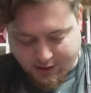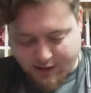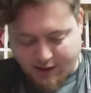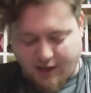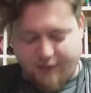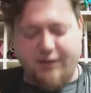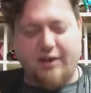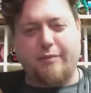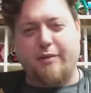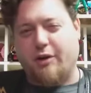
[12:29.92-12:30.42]

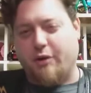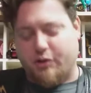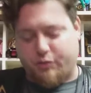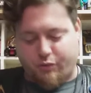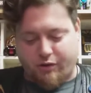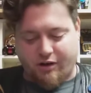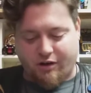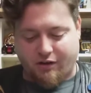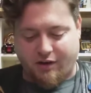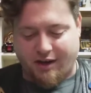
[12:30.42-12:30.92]
And if anybody was
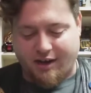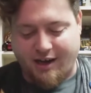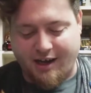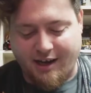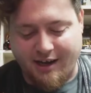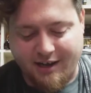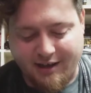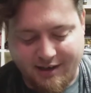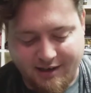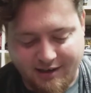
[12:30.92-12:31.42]
wondering,
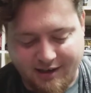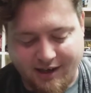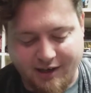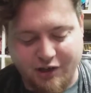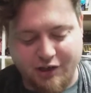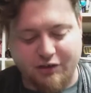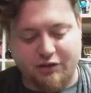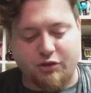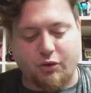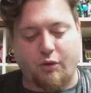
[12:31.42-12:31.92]
I
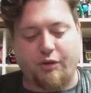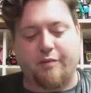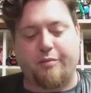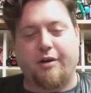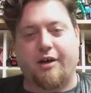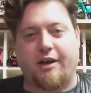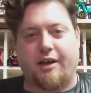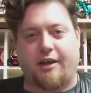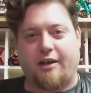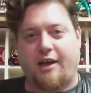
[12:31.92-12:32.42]
just sold the
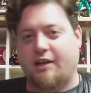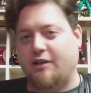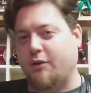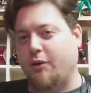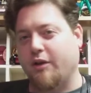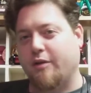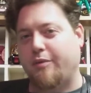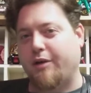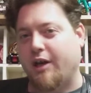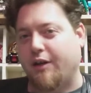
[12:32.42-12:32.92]
putty. I
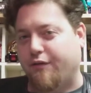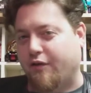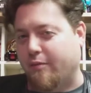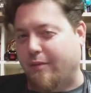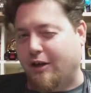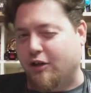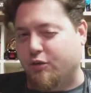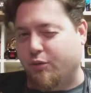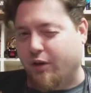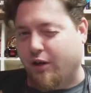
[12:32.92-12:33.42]
sold the putty for
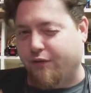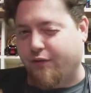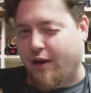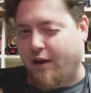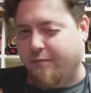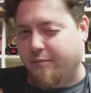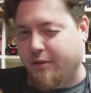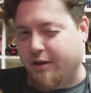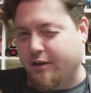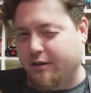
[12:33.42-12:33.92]
about
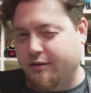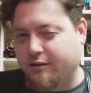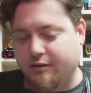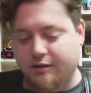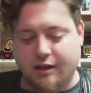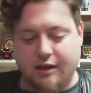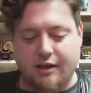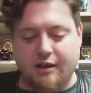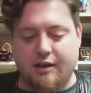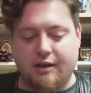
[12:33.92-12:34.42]
25 bucks.
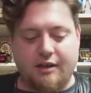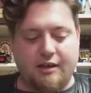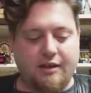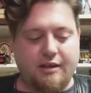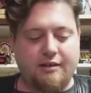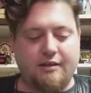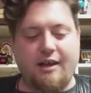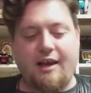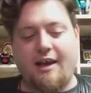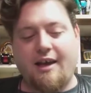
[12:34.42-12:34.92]

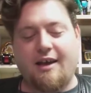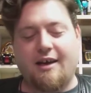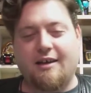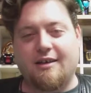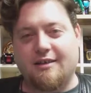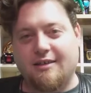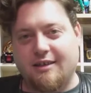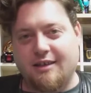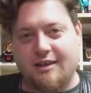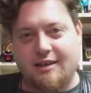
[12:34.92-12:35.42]

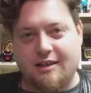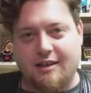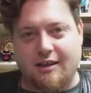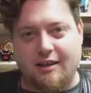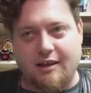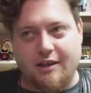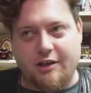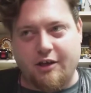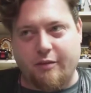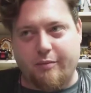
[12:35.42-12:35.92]
Yeah, a
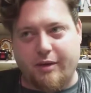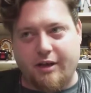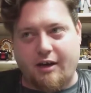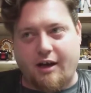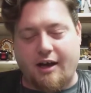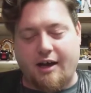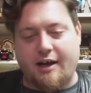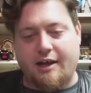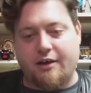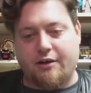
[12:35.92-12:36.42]
little bit
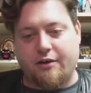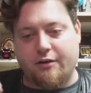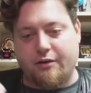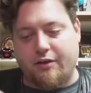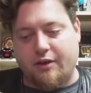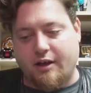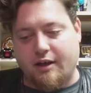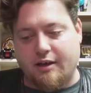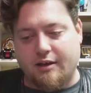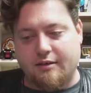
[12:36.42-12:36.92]
higher
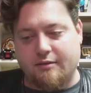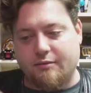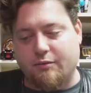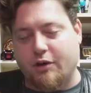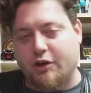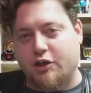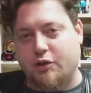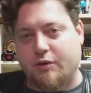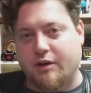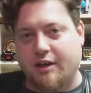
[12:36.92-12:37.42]
than
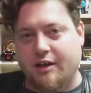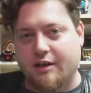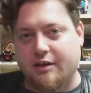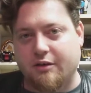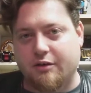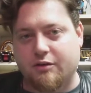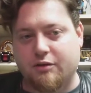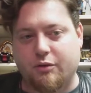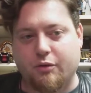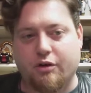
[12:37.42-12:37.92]
what you can get in
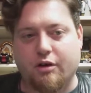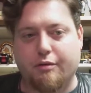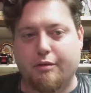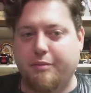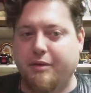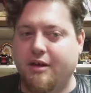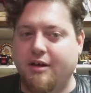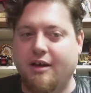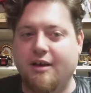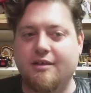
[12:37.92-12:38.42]
the store, but
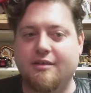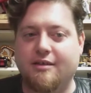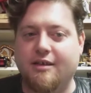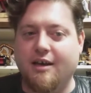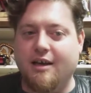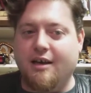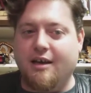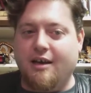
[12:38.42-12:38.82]
because